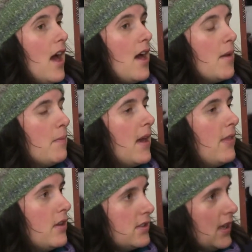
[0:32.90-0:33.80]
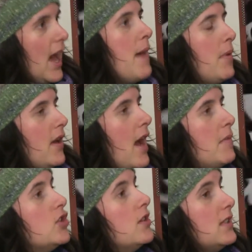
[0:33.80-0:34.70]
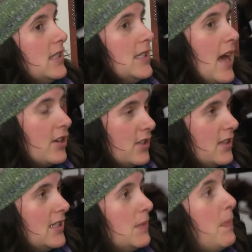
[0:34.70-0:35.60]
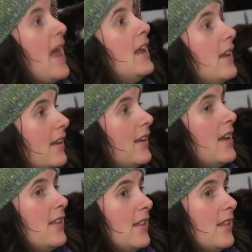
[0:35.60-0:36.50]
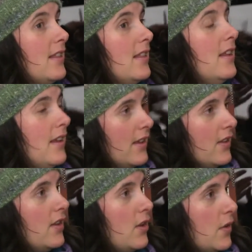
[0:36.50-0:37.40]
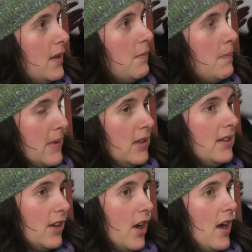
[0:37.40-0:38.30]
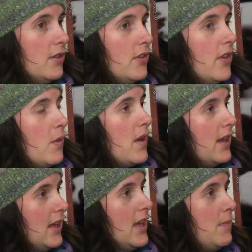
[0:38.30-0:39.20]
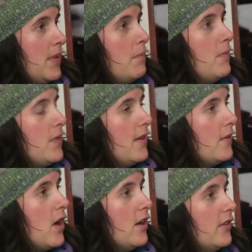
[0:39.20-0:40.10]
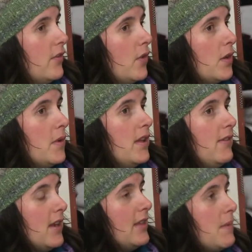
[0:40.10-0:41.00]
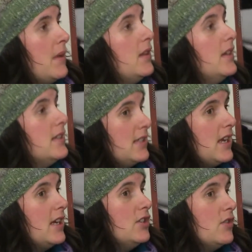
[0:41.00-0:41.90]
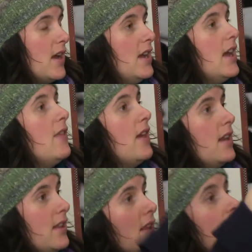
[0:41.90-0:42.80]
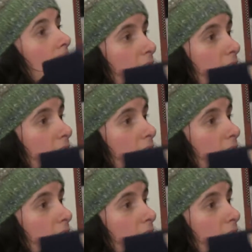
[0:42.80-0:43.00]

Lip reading: And there's a cap on how much you can actually spend in, you know, in building your house, so they want to keep the cost affordable even at the building stage, right? And then